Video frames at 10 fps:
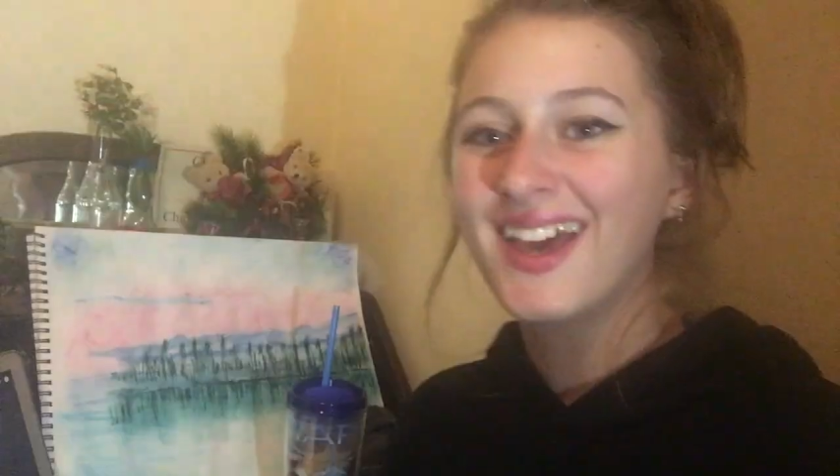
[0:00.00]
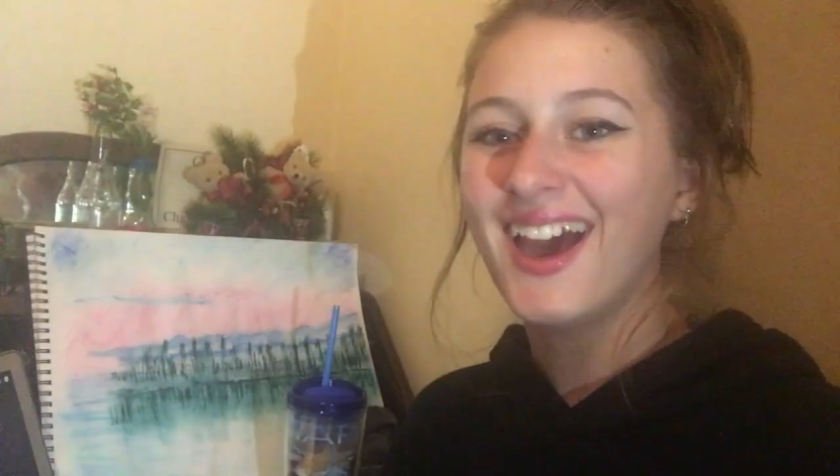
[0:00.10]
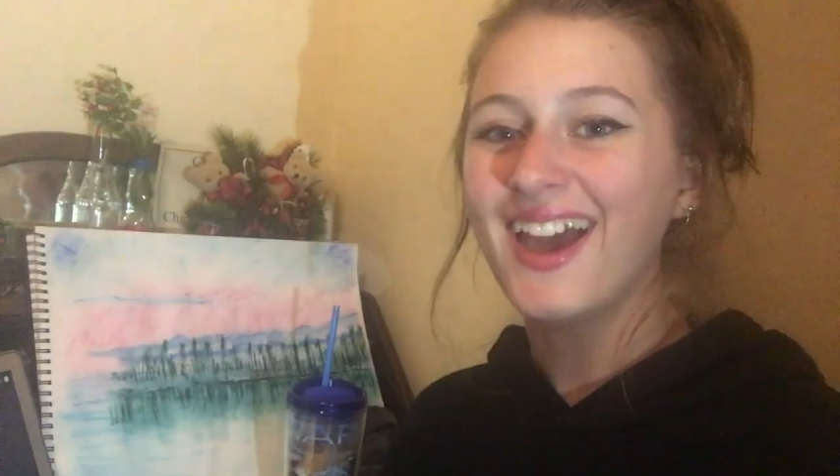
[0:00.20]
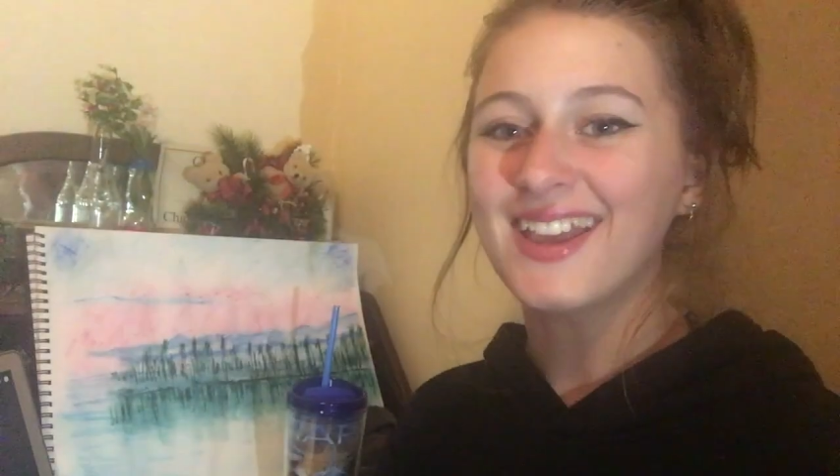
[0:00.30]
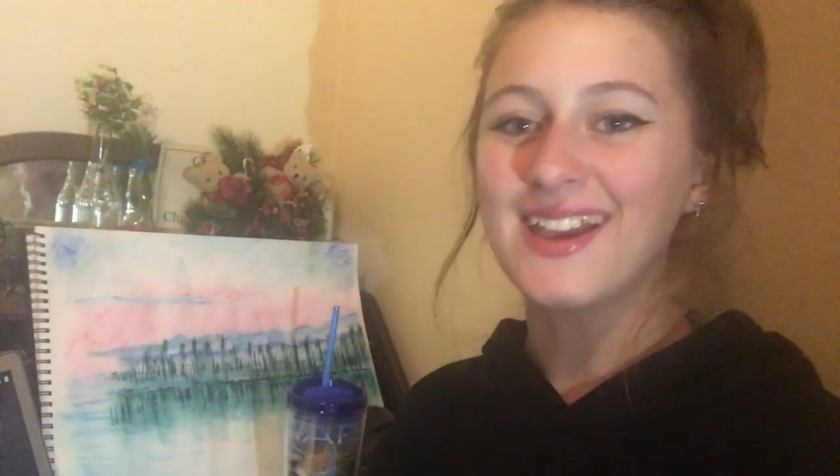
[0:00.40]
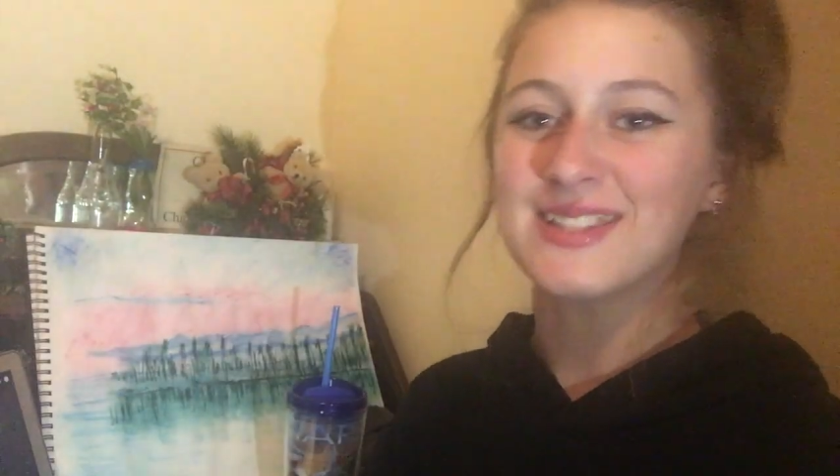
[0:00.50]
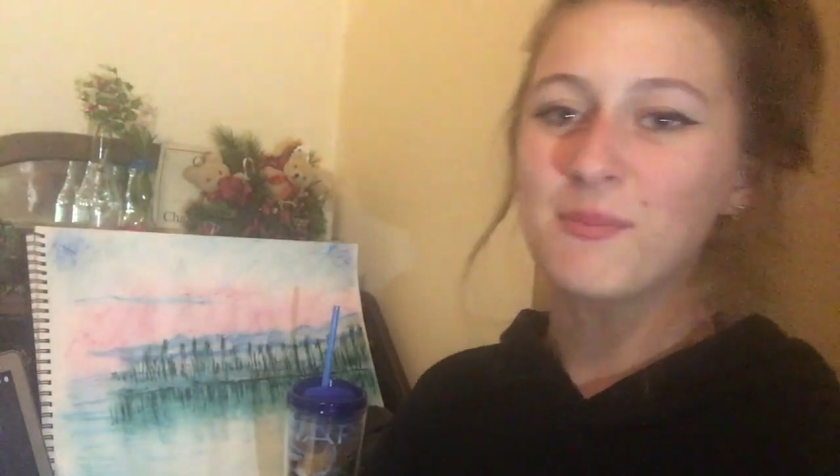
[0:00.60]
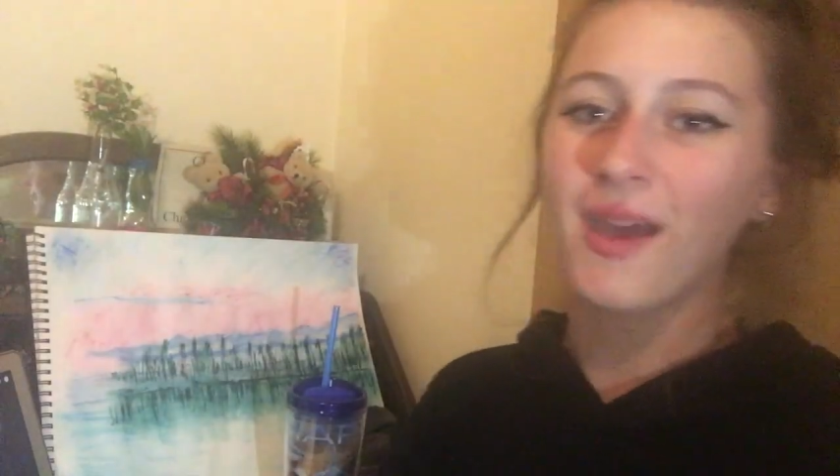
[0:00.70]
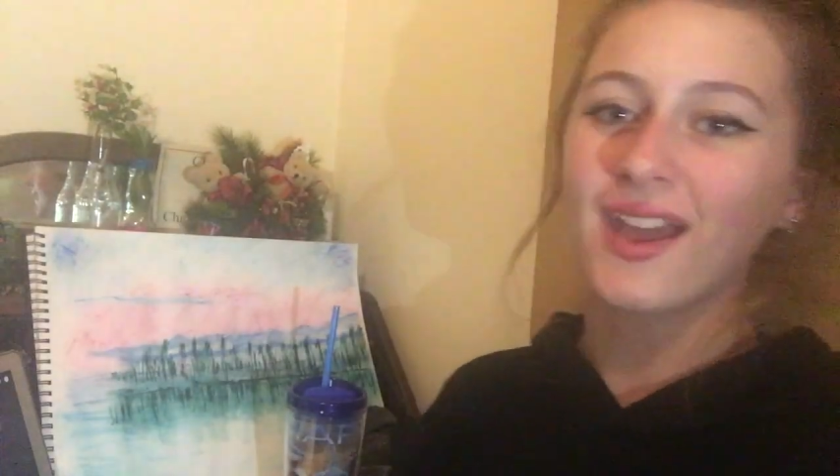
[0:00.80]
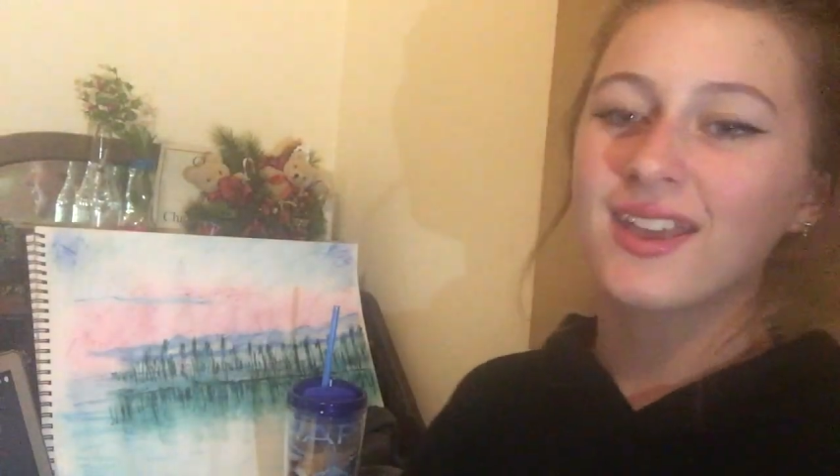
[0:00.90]
Hi guys, I'm
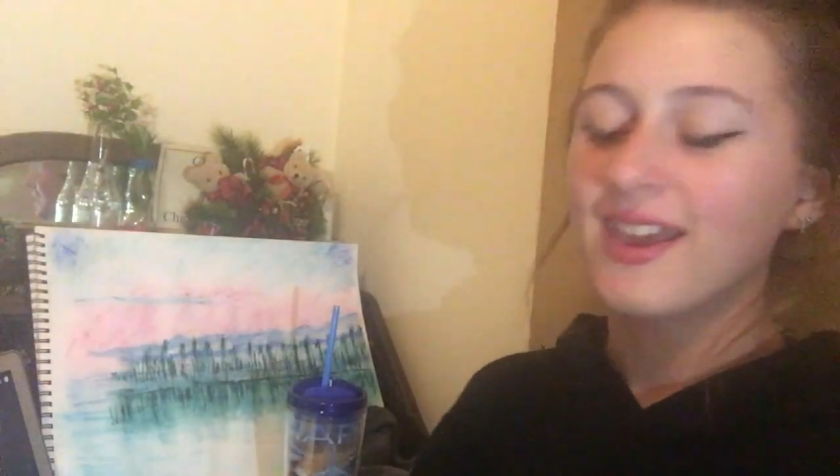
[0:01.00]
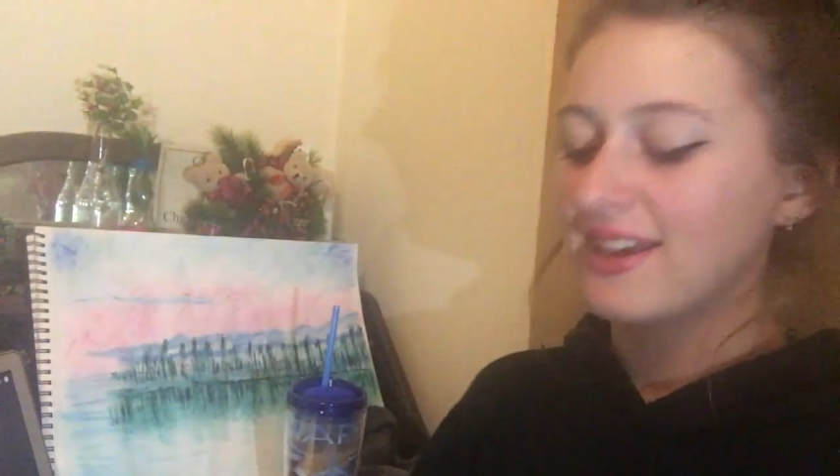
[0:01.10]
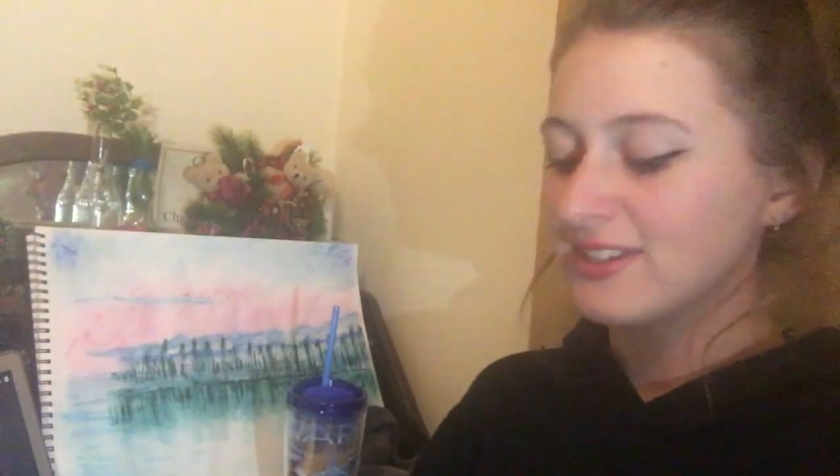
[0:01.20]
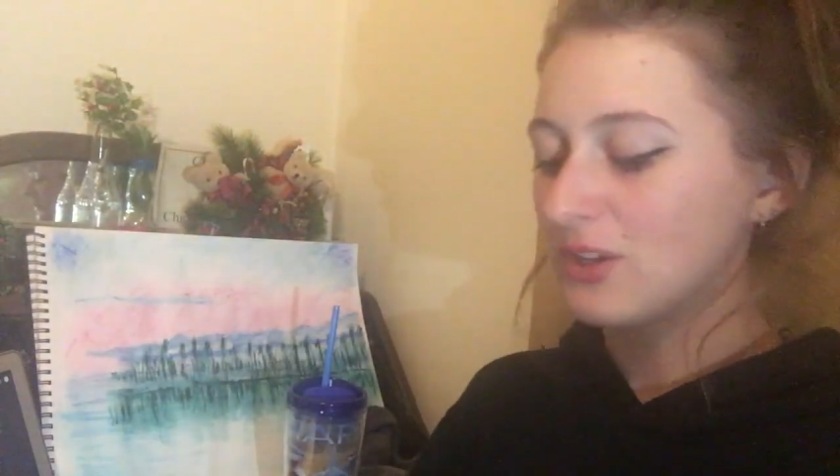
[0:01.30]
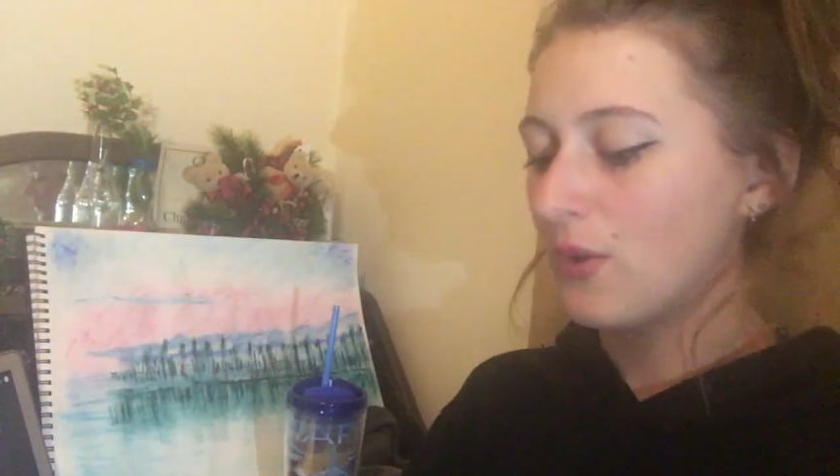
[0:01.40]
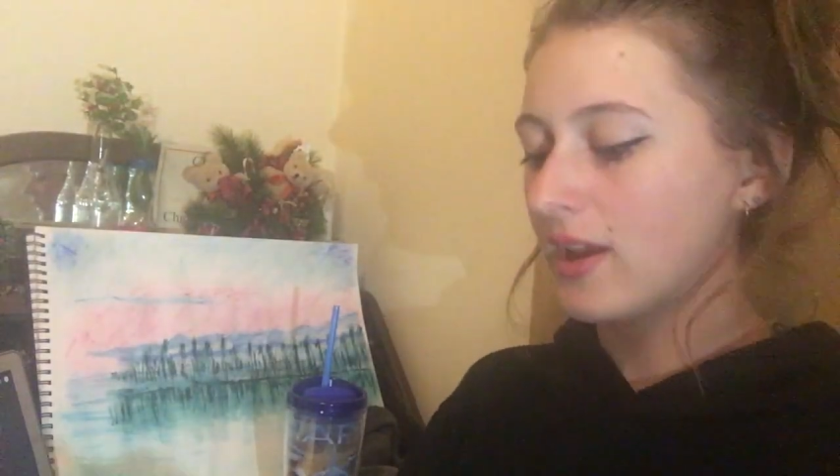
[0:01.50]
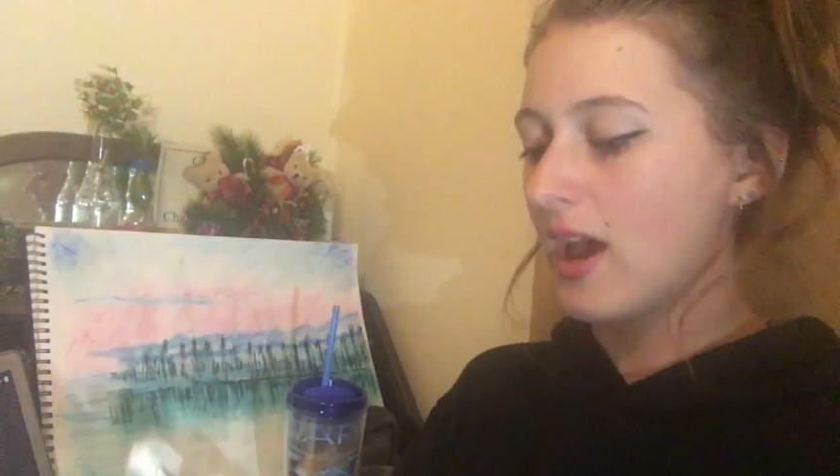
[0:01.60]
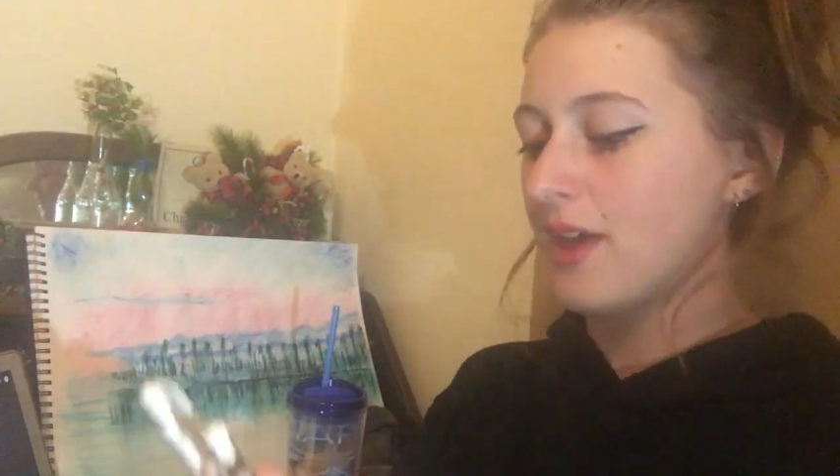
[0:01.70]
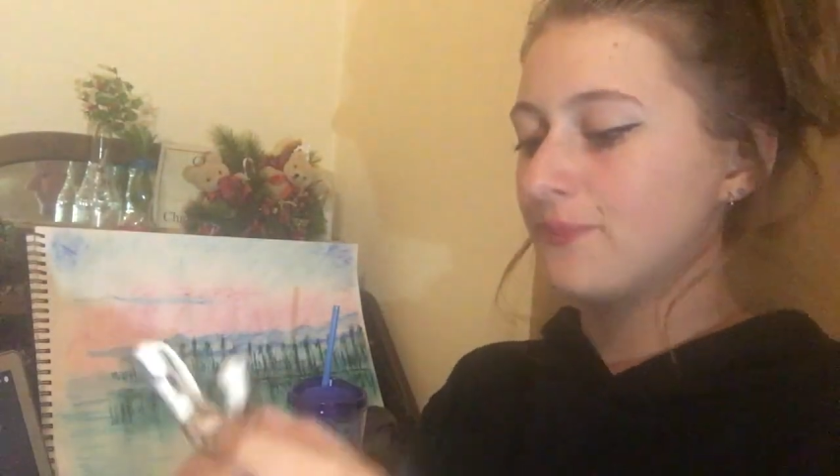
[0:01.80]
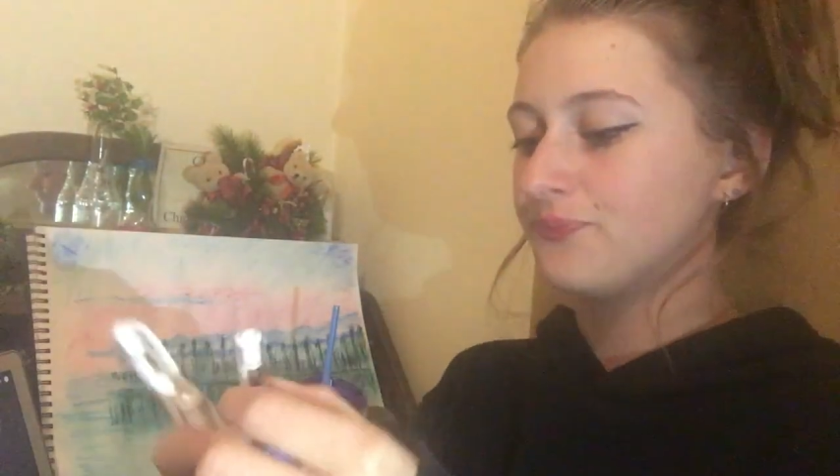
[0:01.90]
back. So I
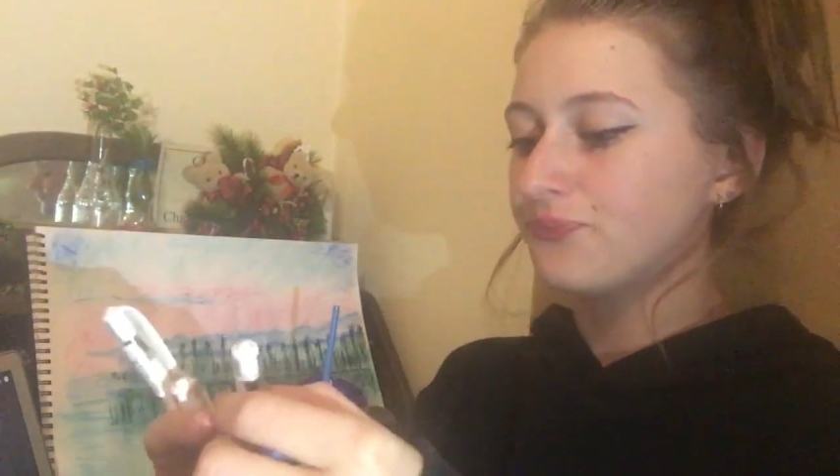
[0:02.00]
got